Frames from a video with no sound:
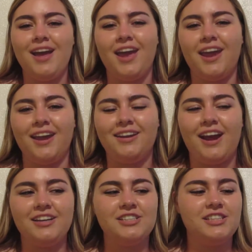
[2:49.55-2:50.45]
and
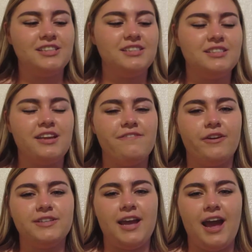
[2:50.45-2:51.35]
I just think this is a
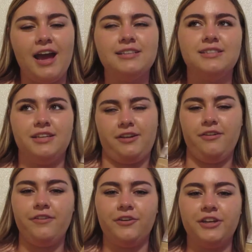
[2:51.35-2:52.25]
fantastic
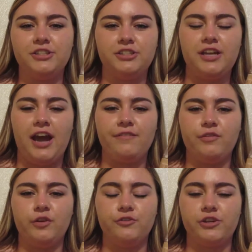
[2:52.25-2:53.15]
foundation to have
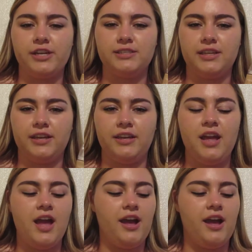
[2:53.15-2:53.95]
if you have dry skin.